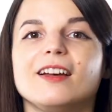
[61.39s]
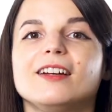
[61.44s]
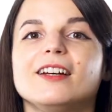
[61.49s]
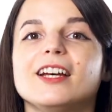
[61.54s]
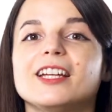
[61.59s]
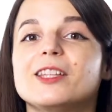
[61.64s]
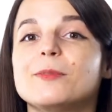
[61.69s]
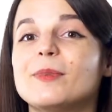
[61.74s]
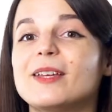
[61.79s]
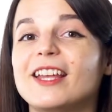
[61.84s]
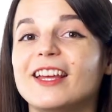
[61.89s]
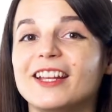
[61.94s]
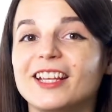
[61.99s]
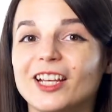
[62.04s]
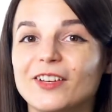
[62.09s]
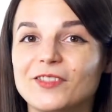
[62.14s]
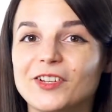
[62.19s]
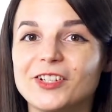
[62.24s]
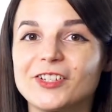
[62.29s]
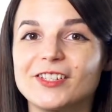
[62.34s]
At the beginning
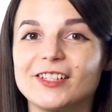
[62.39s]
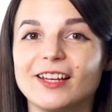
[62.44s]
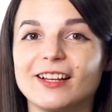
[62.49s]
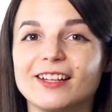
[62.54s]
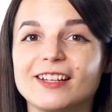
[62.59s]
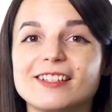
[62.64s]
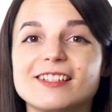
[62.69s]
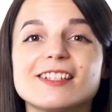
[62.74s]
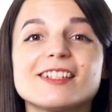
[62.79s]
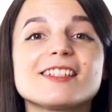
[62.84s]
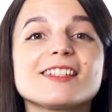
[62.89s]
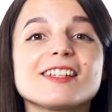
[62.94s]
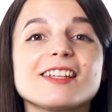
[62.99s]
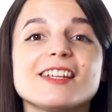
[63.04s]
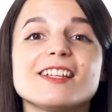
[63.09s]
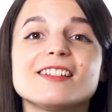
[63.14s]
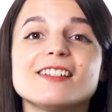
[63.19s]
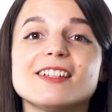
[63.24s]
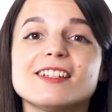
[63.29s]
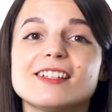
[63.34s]
of your studies, it's
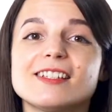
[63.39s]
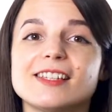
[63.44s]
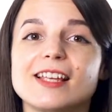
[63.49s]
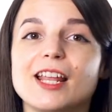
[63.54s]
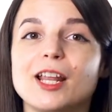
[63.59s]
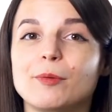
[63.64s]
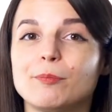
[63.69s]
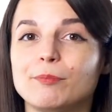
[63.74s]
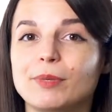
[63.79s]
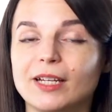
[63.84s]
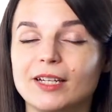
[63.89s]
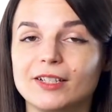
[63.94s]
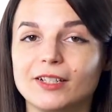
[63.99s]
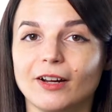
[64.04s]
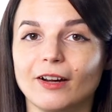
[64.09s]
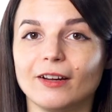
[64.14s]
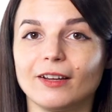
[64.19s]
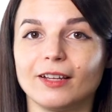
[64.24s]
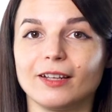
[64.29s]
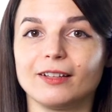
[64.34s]
easy to set a big
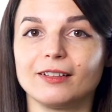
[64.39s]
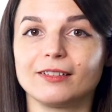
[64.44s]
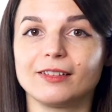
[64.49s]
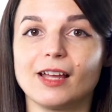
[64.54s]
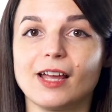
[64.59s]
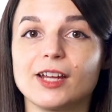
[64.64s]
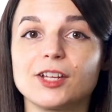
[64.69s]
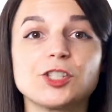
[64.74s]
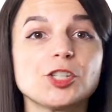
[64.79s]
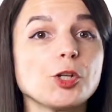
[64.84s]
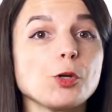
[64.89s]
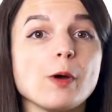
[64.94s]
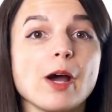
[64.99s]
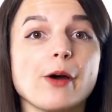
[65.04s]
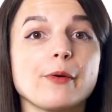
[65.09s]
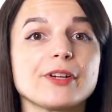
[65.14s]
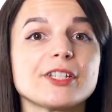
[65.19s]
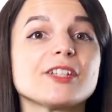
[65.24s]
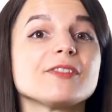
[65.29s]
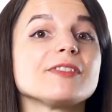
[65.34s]
target, like 2
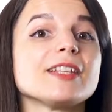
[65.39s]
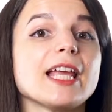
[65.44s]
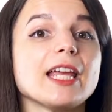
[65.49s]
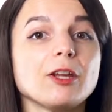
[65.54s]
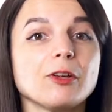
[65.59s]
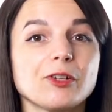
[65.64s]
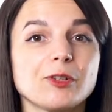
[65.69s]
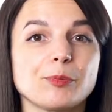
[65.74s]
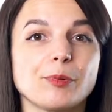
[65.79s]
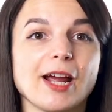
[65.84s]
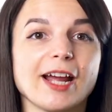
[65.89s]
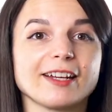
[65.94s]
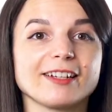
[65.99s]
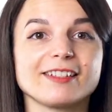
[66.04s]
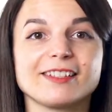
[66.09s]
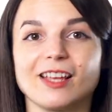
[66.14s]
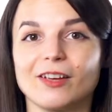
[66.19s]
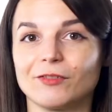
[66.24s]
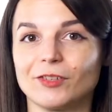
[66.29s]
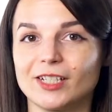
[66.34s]
hours of language
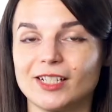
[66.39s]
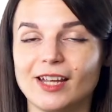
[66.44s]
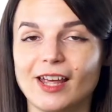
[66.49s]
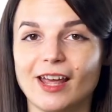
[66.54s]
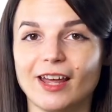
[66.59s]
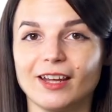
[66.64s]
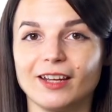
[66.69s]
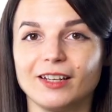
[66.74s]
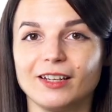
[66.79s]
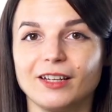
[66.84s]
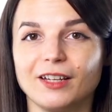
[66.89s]
practice every day.